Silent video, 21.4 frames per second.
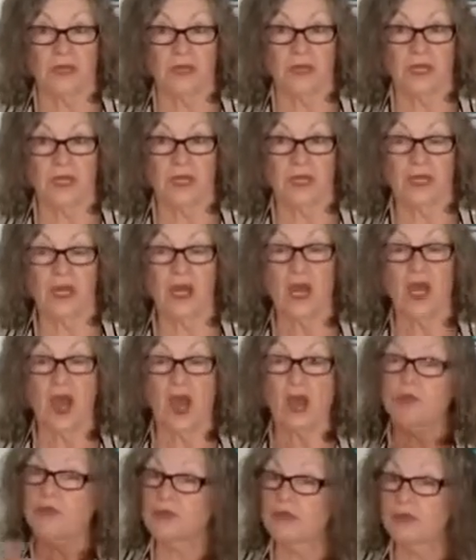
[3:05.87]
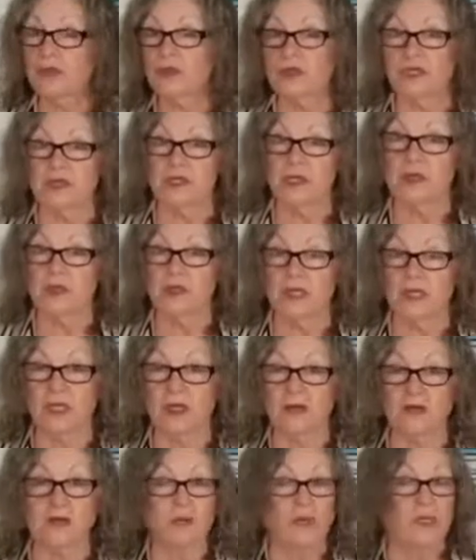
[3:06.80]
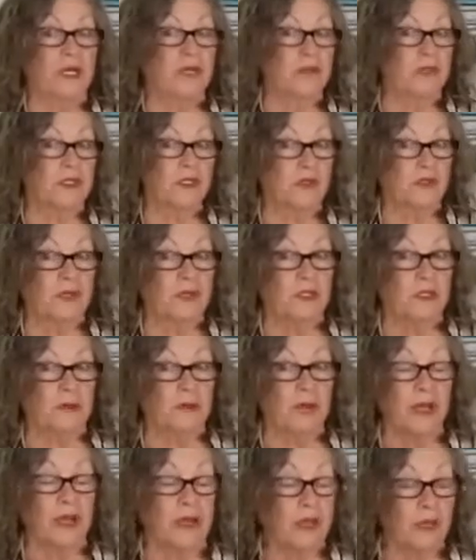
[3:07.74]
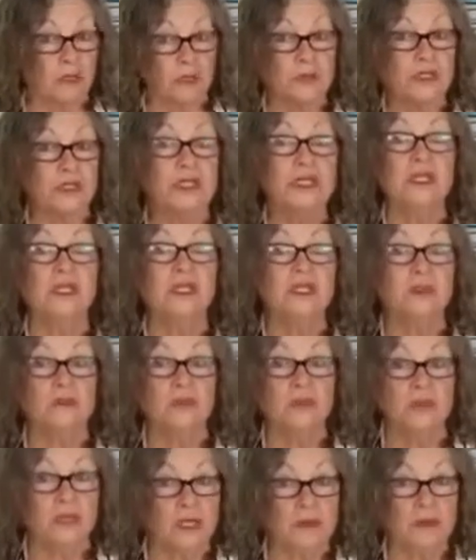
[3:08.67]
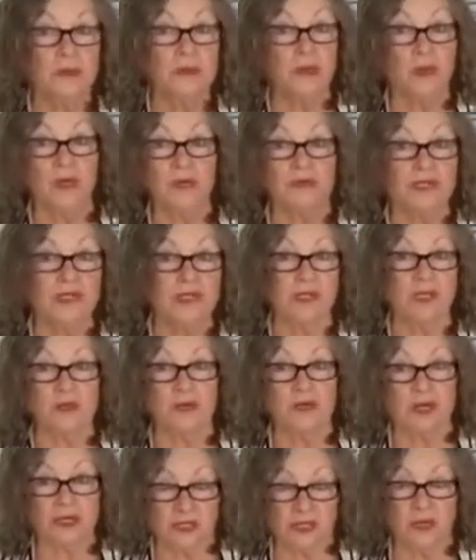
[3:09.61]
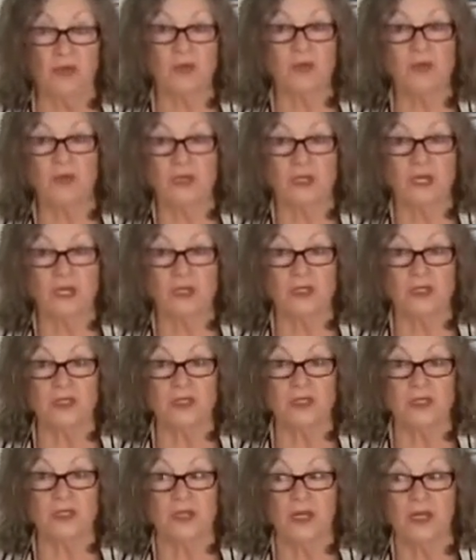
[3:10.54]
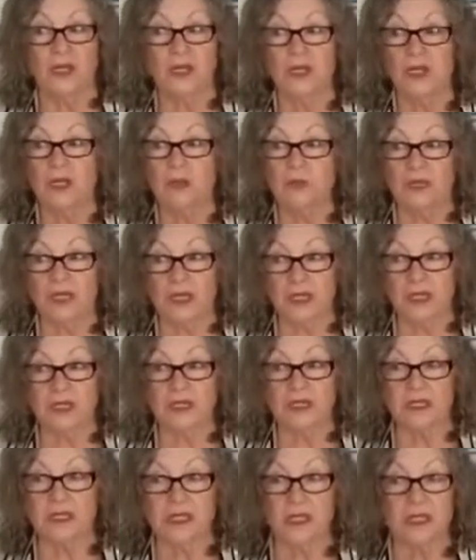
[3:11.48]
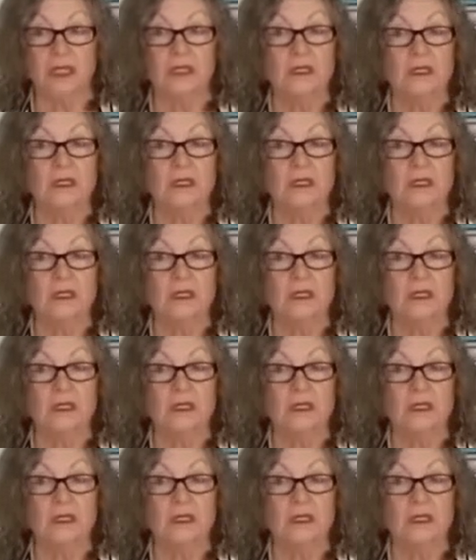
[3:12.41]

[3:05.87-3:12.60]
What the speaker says: Okay, I put those steps together when I was training my own team, when I was part of Excel Communications, because